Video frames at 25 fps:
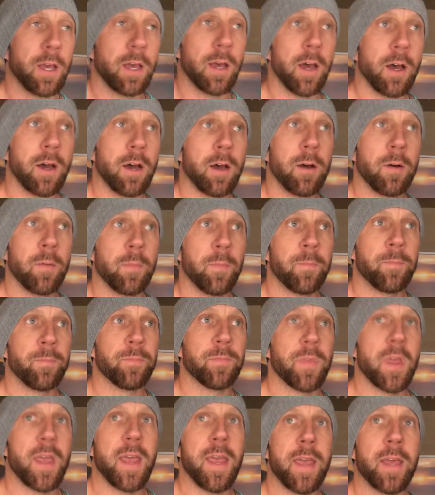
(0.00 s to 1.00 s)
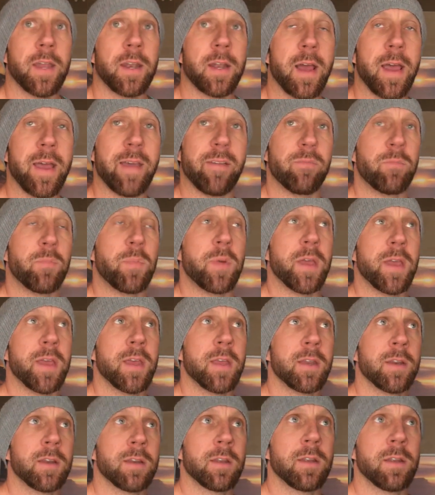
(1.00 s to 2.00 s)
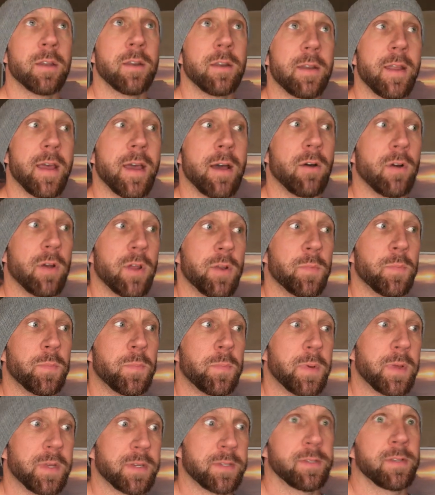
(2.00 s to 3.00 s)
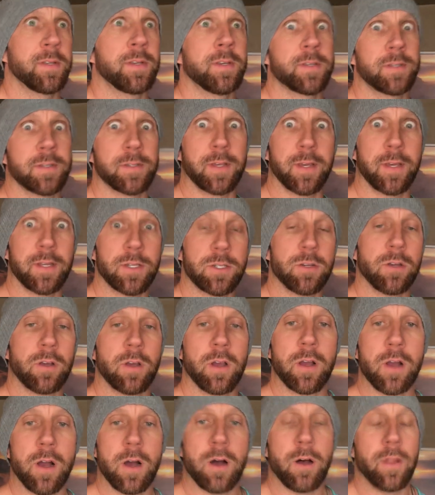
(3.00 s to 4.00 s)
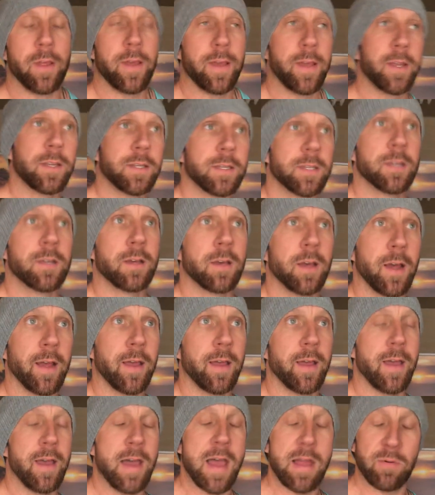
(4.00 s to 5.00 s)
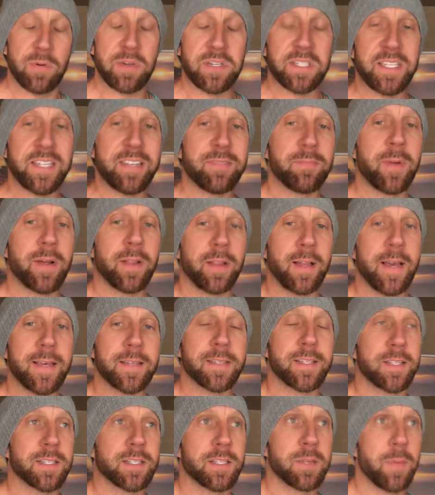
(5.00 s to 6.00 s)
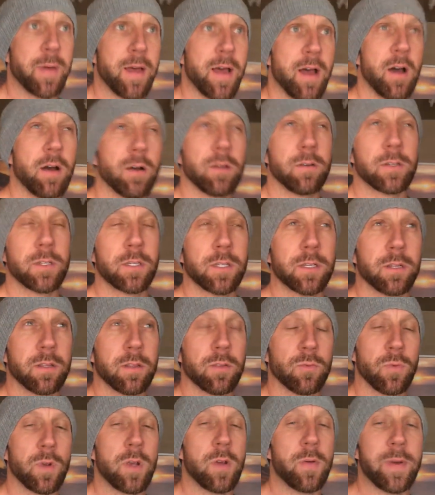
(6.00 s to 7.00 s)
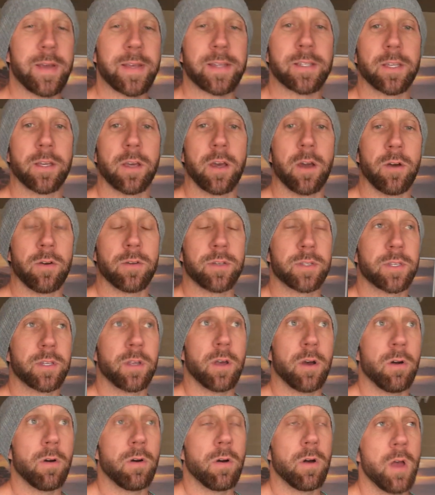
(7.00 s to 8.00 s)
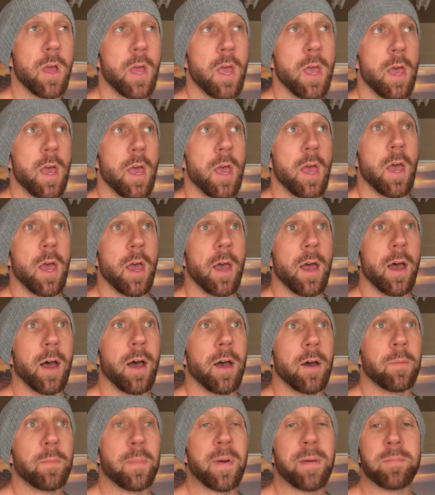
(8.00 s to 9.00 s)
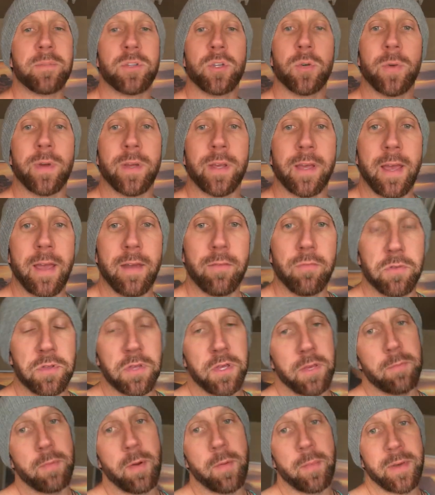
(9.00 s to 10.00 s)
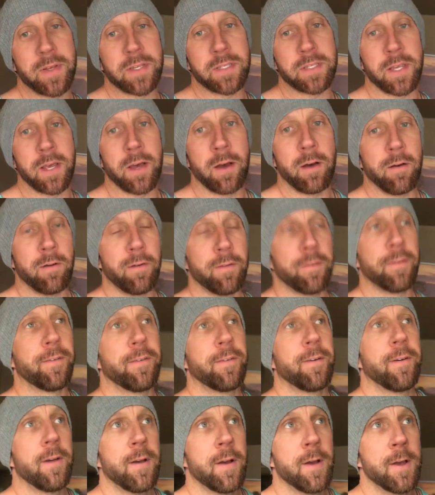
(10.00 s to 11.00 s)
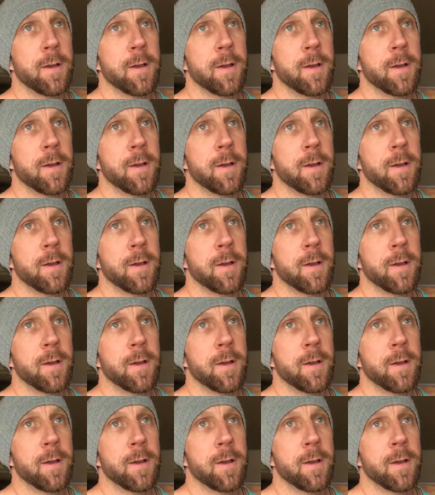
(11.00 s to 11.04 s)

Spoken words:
and I have been now in business, I guess you could call it. I received my license about 3 weeks ago, so I'm doing everything by myself.